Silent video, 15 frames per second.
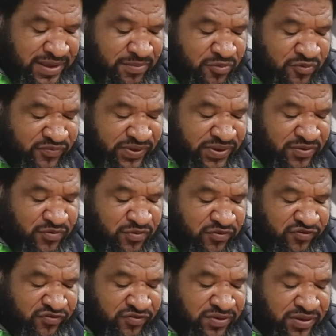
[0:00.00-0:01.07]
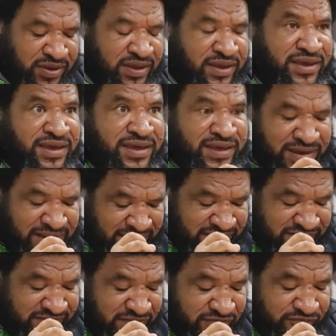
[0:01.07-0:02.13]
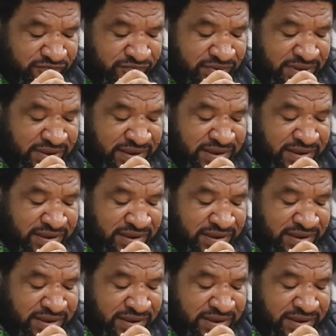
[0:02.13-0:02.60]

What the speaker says: are moving across in itself.